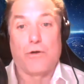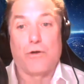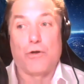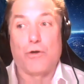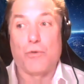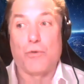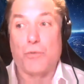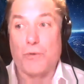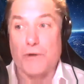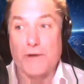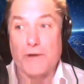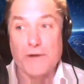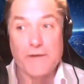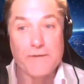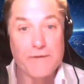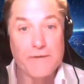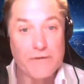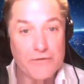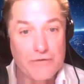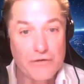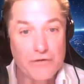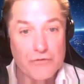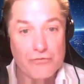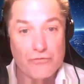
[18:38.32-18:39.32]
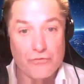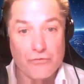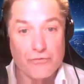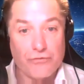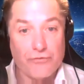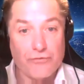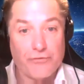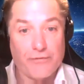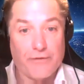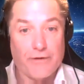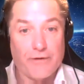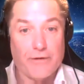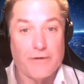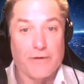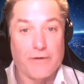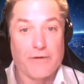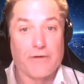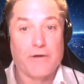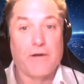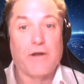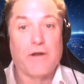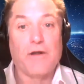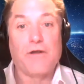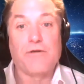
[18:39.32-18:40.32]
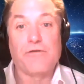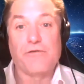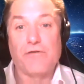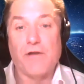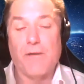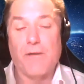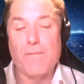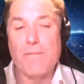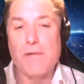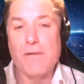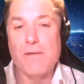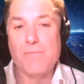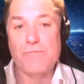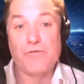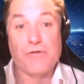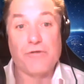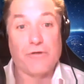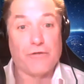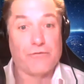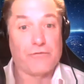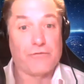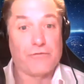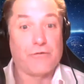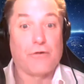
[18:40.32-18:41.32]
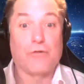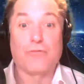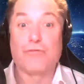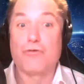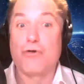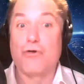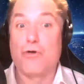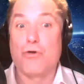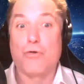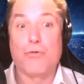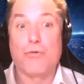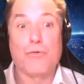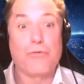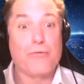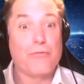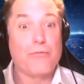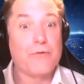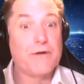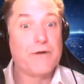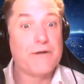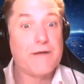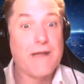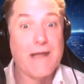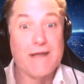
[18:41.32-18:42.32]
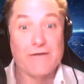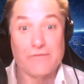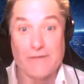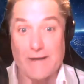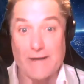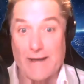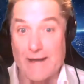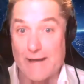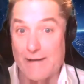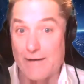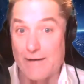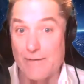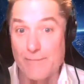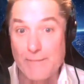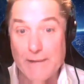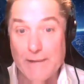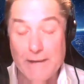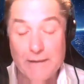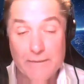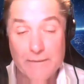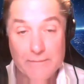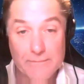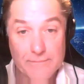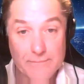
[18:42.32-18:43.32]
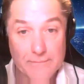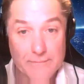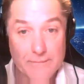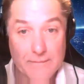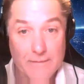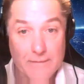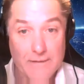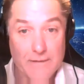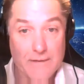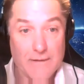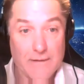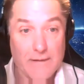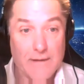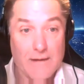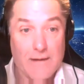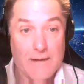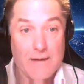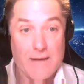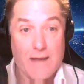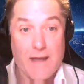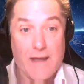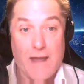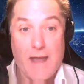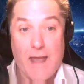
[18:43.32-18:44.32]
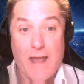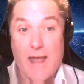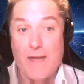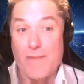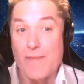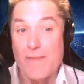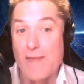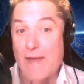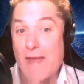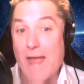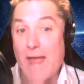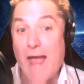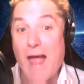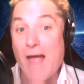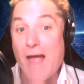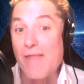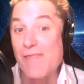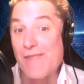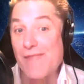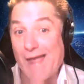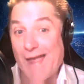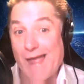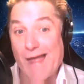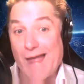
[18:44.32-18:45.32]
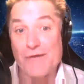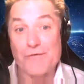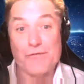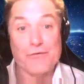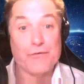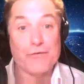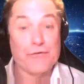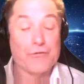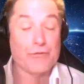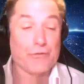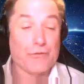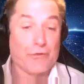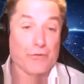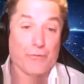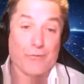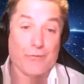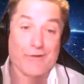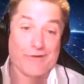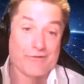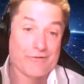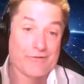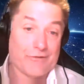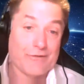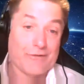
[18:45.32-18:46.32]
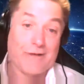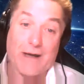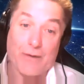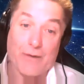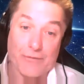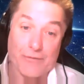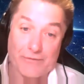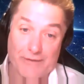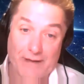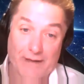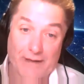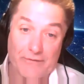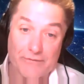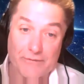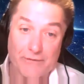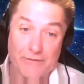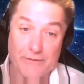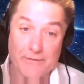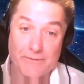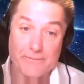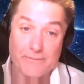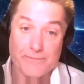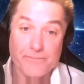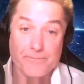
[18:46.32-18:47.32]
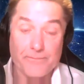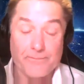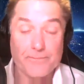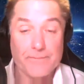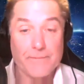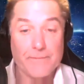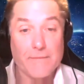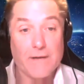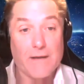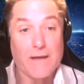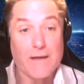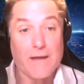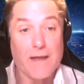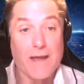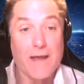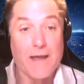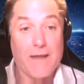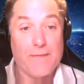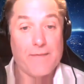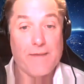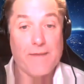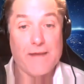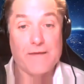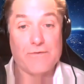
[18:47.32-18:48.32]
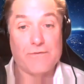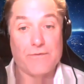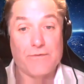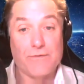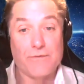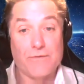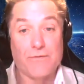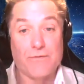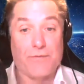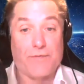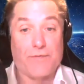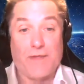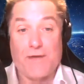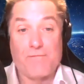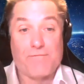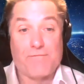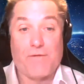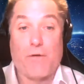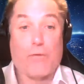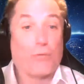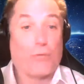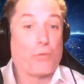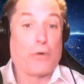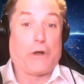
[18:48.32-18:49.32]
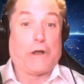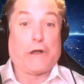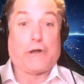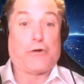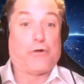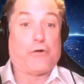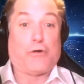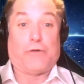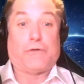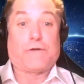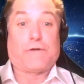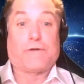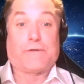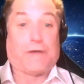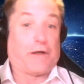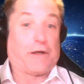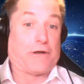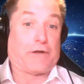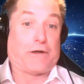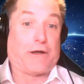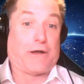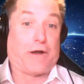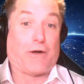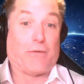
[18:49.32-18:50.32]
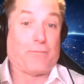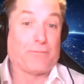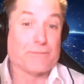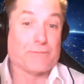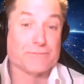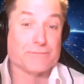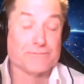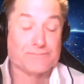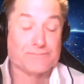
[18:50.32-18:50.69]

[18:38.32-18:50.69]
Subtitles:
who were in the digital sphere, some of them just 2-3 days ahead of me. And they had the answer to the question I was asking. And they felt really good that they could help.